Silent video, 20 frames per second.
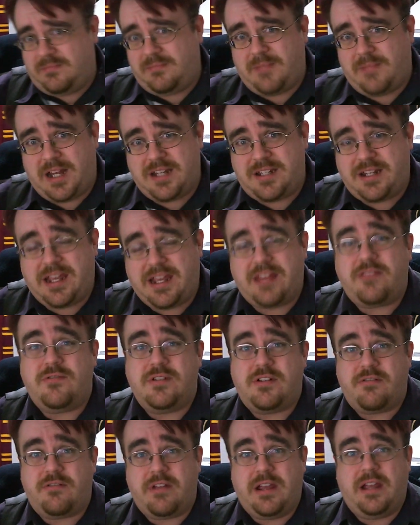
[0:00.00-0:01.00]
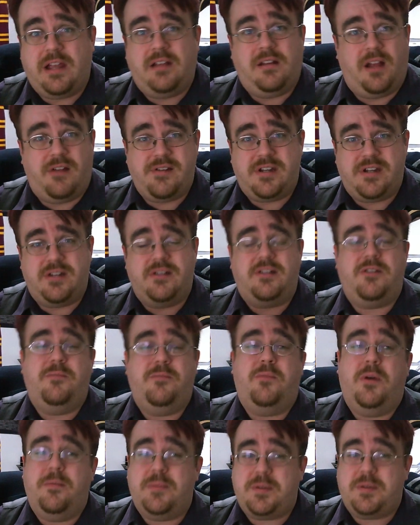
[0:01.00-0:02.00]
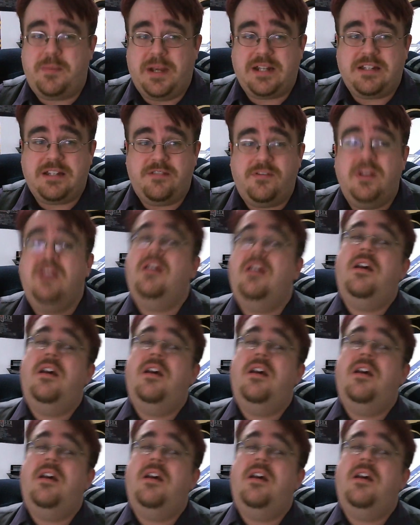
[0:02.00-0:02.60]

managed to get through his career only doing 2-point perspective,